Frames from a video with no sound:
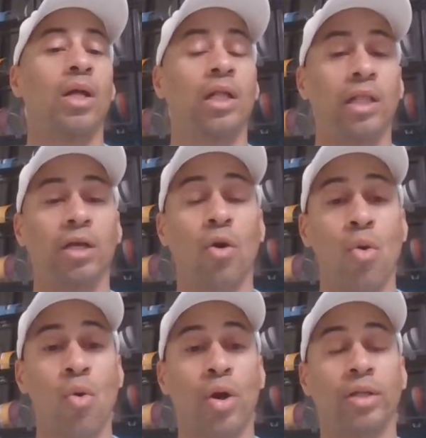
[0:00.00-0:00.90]
Click
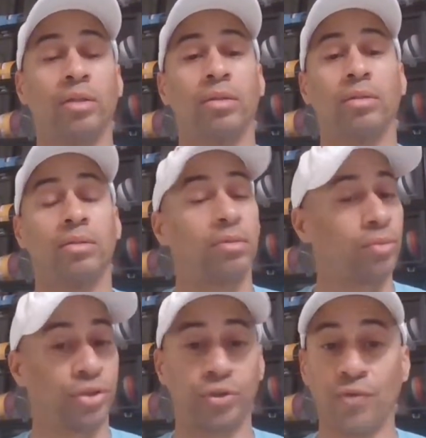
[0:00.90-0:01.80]
on
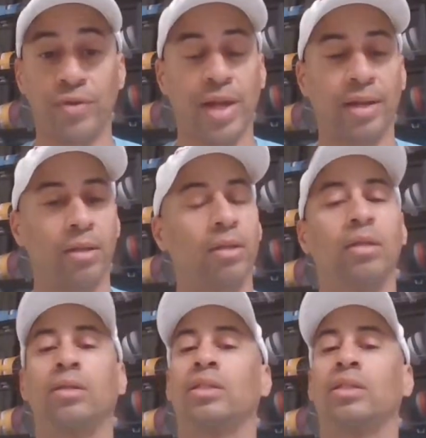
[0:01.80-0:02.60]
Rejuvenator.